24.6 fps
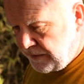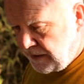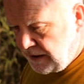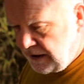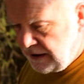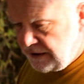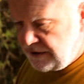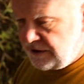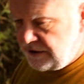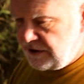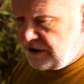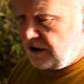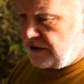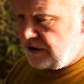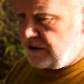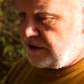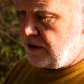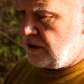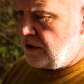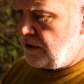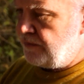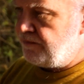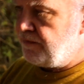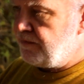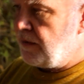is just
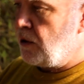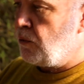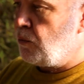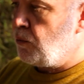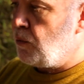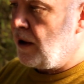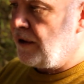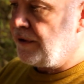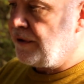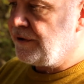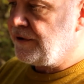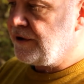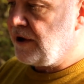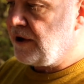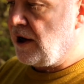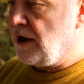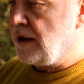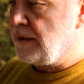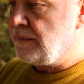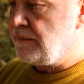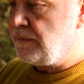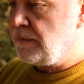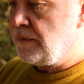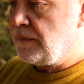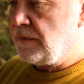a, a
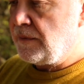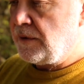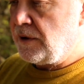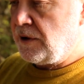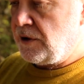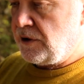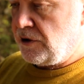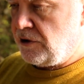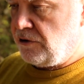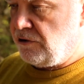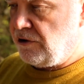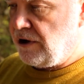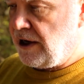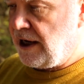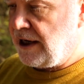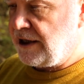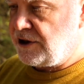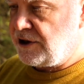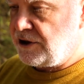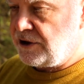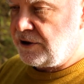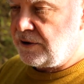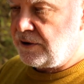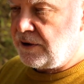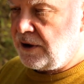one-time
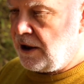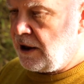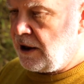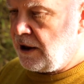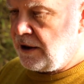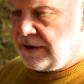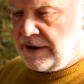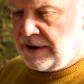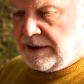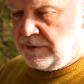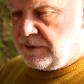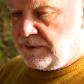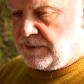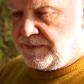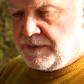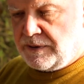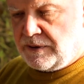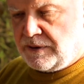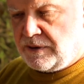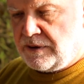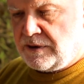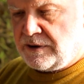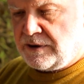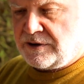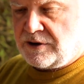creation there would be,
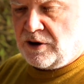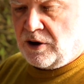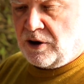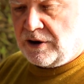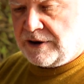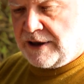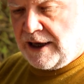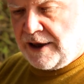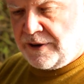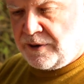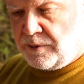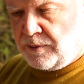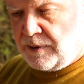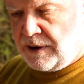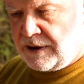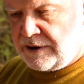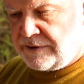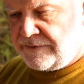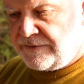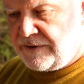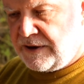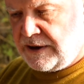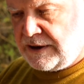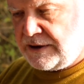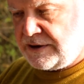there's not another one
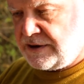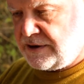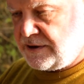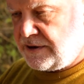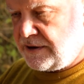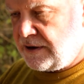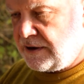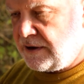of these